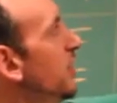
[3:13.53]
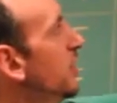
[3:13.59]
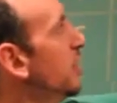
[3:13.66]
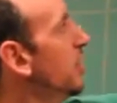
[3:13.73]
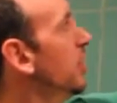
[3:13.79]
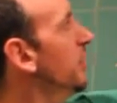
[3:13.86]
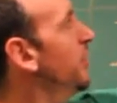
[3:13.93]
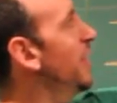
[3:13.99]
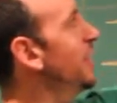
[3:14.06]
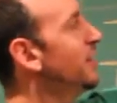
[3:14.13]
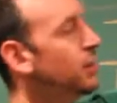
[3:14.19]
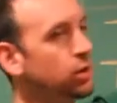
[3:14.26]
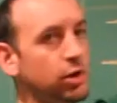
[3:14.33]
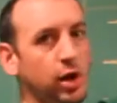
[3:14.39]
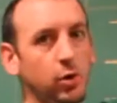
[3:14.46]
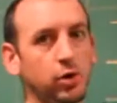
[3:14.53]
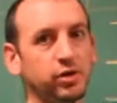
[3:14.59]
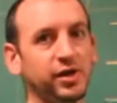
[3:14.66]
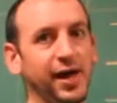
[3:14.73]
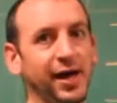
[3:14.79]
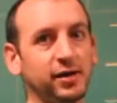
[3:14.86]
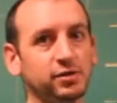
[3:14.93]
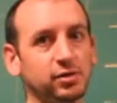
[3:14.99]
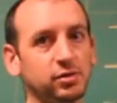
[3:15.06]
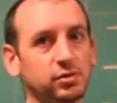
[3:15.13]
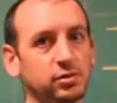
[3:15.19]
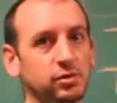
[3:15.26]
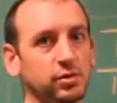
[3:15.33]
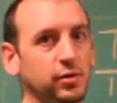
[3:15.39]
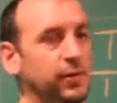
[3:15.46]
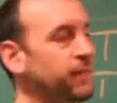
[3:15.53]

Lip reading: P, then he'll lower taxes.